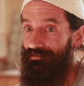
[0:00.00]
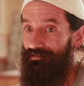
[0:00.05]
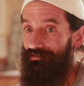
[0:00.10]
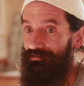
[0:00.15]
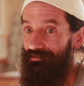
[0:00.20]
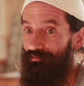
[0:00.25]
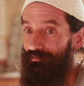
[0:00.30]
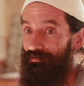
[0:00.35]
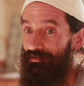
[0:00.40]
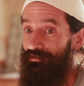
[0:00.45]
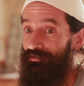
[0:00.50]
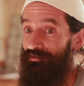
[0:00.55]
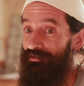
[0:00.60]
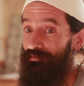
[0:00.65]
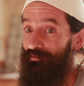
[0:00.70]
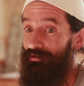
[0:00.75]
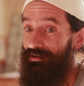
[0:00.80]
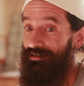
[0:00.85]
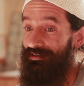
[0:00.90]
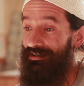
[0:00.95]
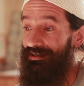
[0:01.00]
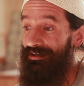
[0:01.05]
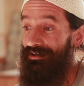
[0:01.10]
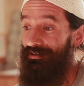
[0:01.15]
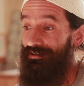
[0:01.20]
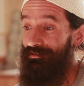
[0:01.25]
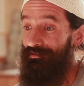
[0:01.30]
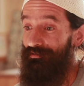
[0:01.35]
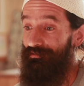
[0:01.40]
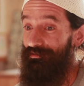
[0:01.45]
so we learned that right
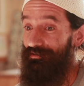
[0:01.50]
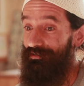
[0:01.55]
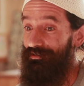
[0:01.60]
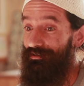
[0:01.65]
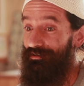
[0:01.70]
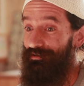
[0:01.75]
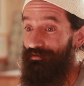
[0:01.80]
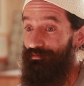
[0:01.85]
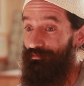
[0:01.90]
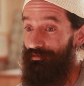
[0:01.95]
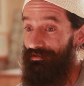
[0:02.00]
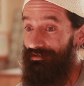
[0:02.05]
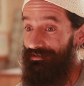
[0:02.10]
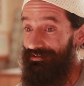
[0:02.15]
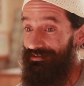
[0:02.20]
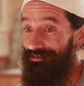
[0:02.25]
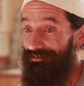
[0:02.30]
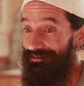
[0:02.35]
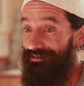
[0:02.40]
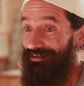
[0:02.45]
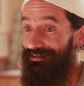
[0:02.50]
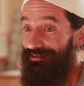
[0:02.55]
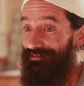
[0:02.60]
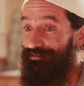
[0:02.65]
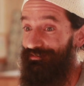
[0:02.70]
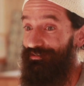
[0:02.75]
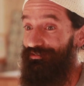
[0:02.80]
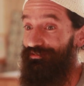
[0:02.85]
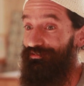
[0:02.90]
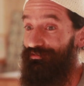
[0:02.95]
now we need
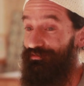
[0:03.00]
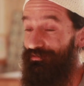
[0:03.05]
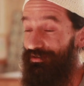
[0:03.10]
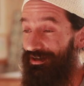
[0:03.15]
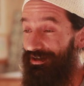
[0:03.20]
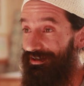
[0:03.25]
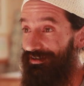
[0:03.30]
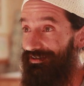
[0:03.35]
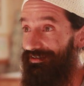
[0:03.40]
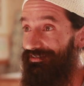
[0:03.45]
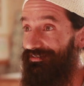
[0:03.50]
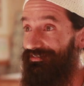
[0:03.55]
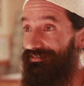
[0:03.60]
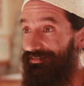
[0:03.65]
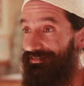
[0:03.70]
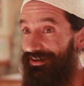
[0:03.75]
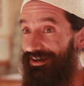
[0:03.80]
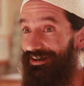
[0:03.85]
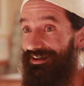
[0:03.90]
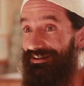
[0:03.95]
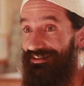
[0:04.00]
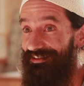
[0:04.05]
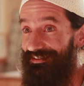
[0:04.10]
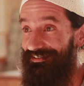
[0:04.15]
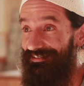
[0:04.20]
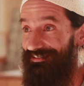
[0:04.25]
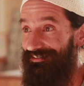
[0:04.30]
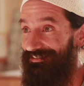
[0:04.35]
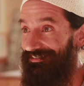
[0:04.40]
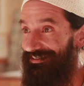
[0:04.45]
like the
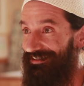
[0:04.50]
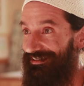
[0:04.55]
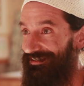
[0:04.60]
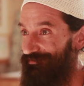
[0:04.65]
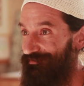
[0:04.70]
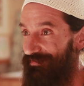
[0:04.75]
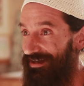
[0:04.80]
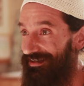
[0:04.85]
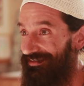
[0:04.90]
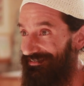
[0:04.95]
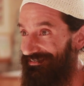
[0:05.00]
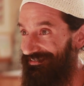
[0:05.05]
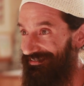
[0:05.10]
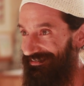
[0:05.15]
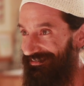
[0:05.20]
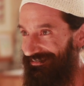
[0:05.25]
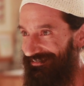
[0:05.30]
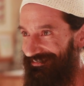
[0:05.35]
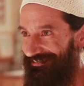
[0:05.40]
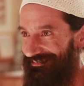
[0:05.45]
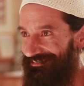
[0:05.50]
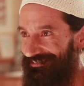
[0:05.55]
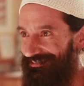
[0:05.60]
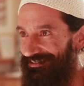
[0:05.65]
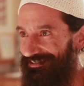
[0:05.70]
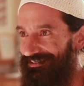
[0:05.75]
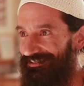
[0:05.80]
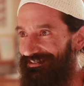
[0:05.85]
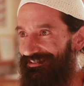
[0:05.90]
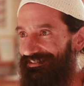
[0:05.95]
strongest like medicine.
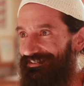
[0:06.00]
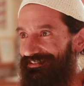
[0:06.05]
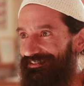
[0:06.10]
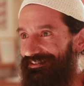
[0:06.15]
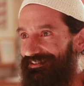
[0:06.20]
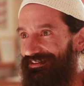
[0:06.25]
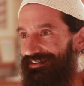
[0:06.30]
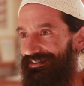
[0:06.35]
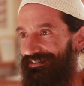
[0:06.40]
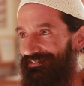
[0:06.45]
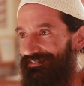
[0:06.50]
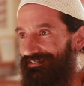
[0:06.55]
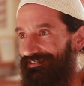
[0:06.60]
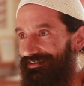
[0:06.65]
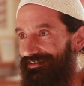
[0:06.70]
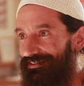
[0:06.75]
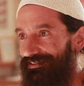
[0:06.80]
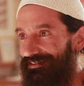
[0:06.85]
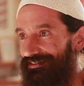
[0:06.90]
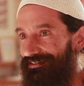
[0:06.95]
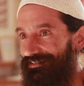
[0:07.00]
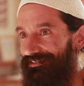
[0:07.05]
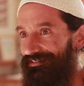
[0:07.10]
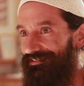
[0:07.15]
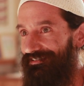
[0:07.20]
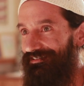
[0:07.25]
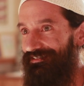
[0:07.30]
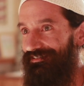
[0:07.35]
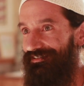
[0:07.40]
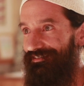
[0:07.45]
And
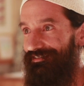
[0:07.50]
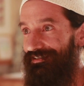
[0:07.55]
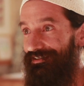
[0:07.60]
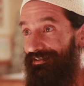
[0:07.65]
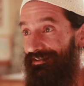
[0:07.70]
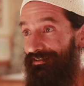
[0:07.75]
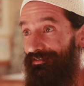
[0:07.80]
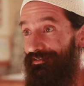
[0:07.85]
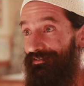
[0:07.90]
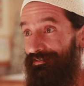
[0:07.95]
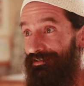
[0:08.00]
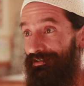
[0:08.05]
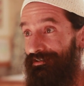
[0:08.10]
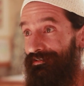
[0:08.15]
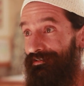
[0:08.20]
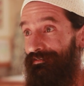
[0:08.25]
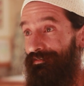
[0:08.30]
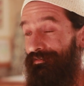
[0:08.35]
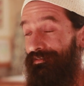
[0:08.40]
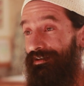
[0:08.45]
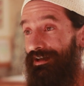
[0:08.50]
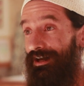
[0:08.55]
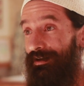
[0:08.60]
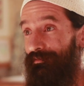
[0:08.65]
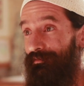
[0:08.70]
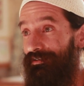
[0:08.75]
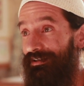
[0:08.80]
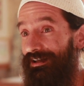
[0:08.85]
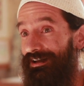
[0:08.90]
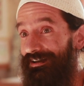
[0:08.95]
the inner teachings of the
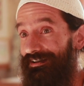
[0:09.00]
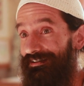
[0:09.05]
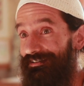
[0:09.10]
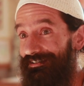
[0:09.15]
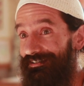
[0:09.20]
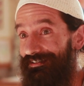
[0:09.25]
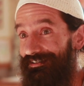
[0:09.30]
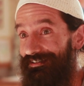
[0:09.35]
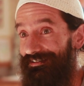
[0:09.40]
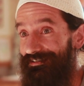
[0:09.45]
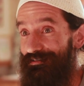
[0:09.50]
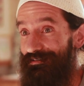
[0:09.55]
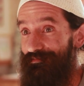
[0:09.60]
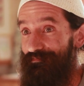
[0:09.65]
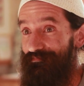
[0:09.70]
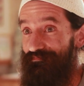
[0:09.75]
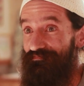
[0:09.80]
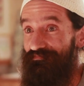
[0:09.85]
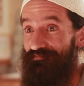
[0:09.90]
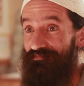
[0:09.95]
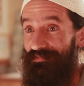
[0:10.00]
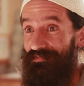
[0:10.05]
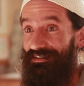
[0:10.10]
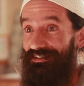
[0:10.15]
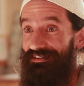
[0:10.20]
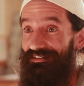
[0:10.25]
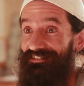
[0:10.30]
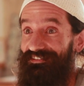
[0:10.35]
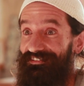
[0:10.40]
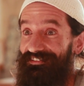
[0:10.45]
Kabbalah
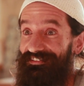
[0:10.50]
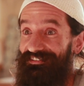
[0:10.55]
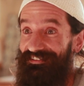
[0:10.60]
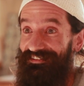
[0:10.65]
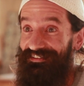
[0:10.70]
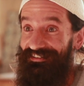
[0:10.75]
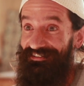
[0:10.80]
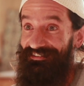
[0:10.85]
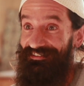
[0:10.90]
is